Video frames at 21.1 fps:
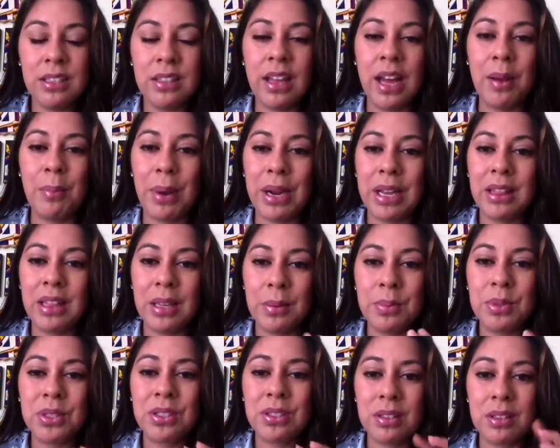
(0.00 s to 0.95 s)
that my
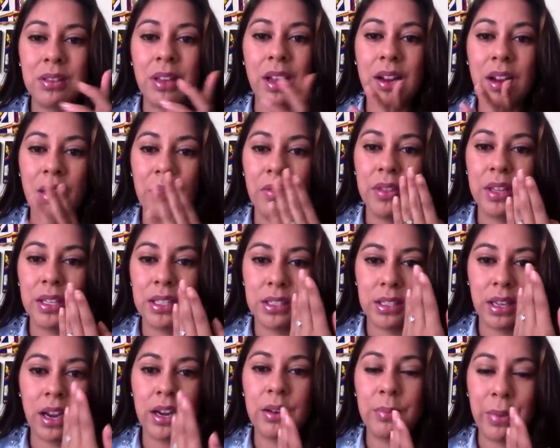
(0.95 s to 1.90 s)
lips, like on this
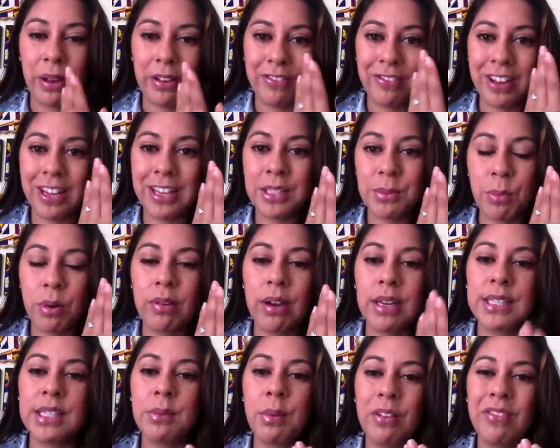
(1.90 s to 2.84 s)
side of my face, my
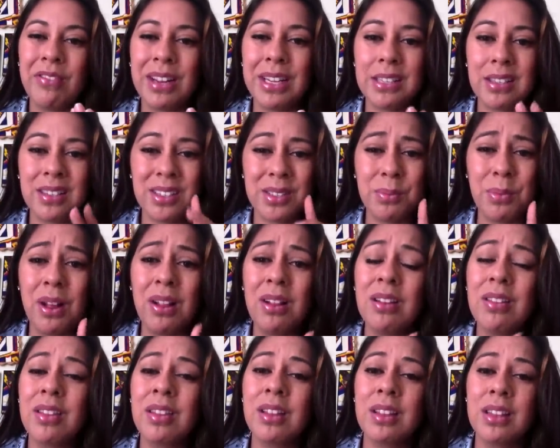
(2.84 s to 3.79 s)
right side of my face, are
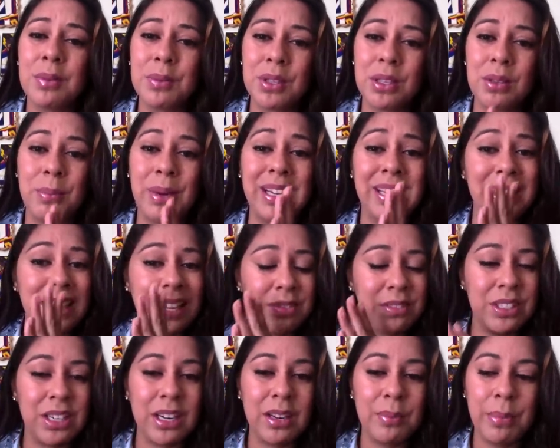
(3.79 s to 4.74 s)
smaller than the lips on my
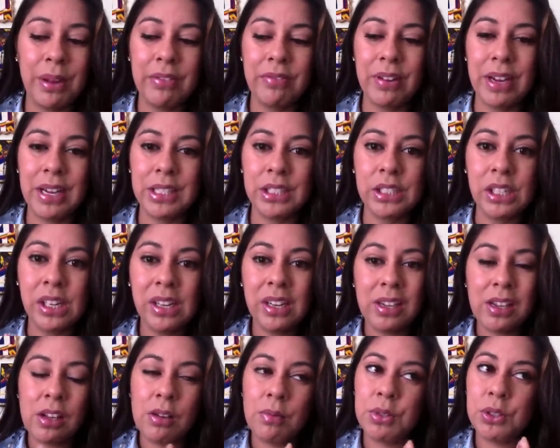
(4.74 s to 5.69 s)
left side of my face,
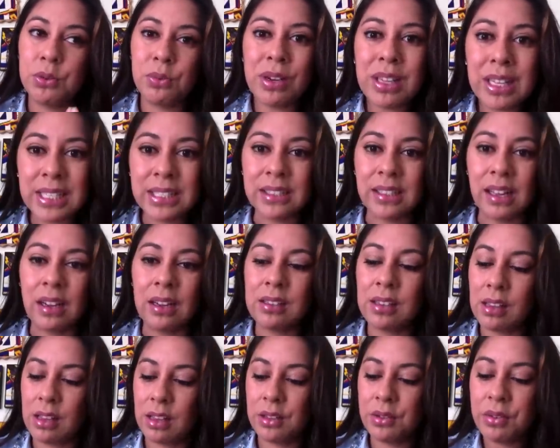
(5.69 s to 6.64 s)
which really
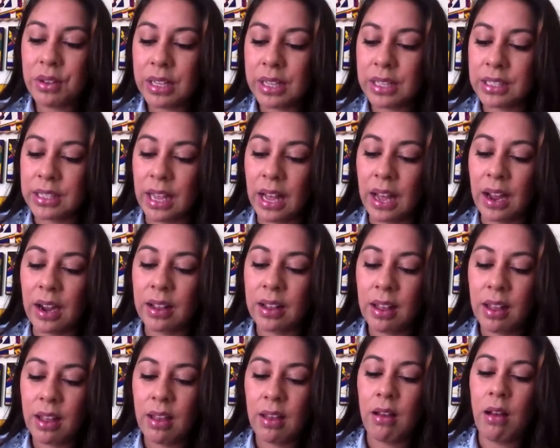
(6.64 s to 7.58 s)
sucks and it's really sad.
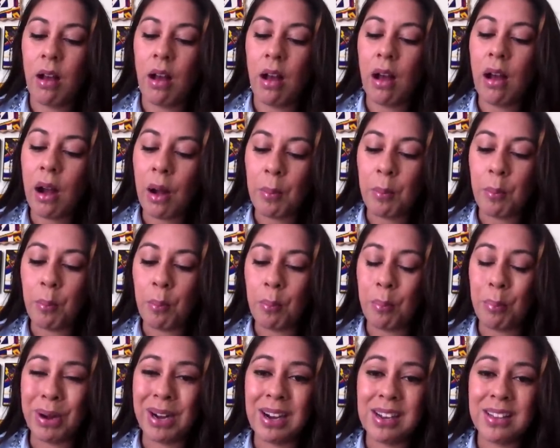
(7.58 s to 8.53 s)

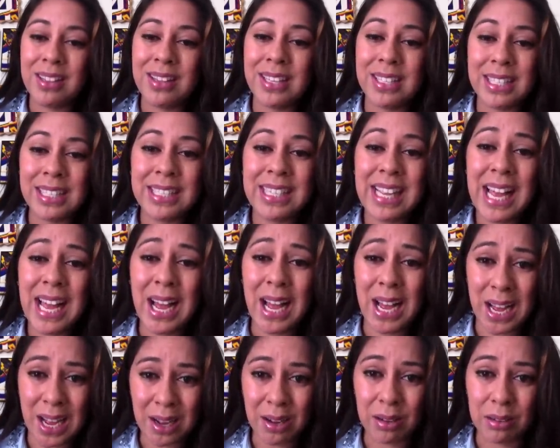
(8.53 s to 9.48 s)
But this has
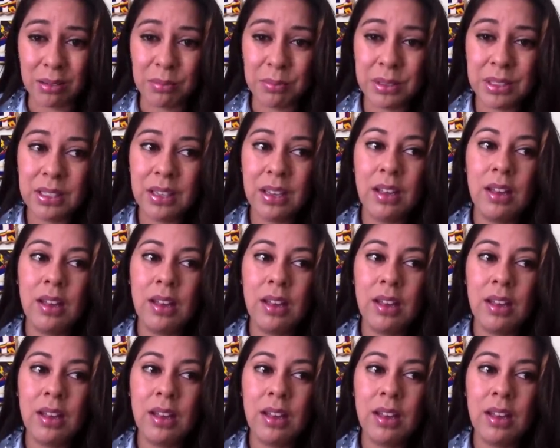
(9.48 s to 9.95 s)
helped.